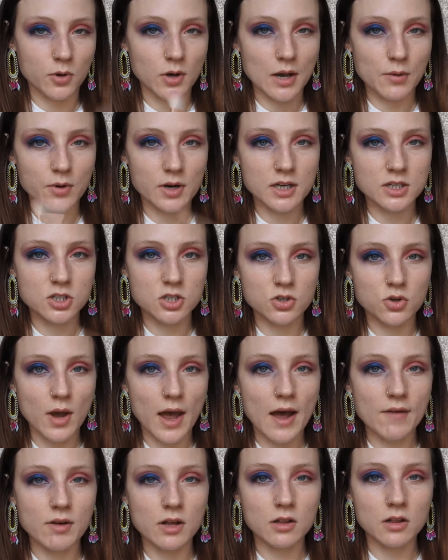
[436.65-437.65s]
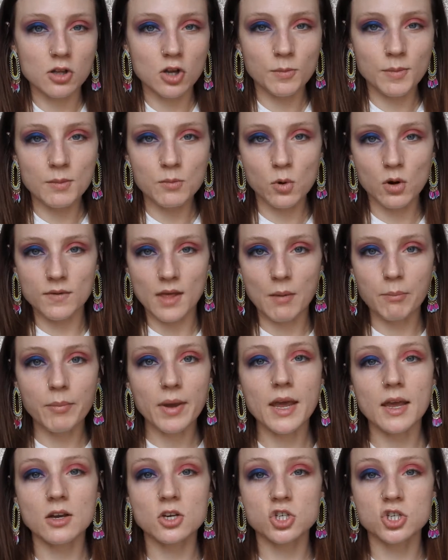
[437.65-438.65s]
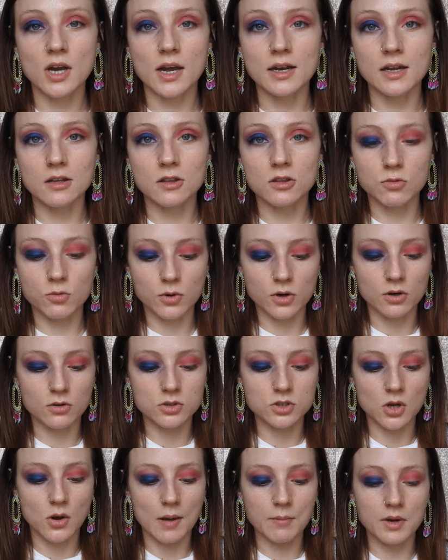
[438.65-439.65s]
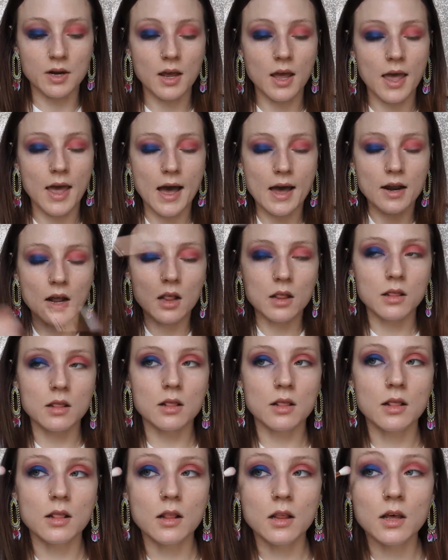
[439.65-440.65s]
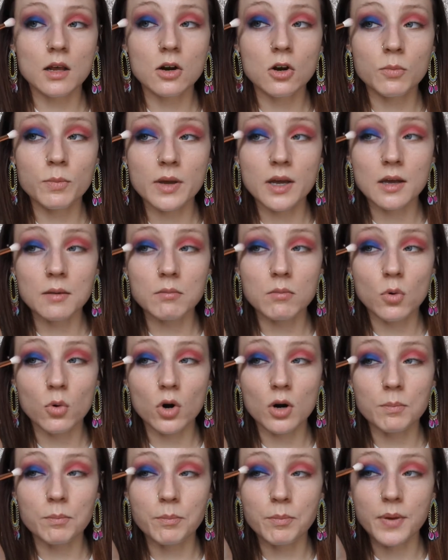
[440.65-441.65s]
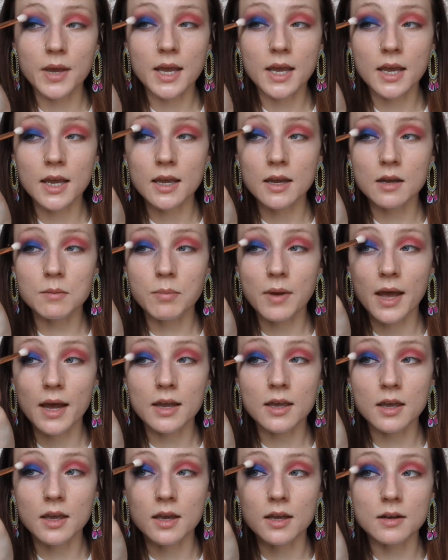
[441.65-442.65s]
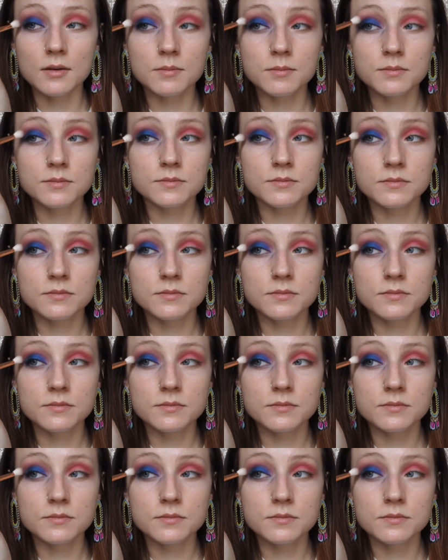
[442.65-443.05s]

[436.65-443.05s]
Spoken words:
I want it to have a little bit more of that pink shining through. So I'm gonna add a little bit more pink back in.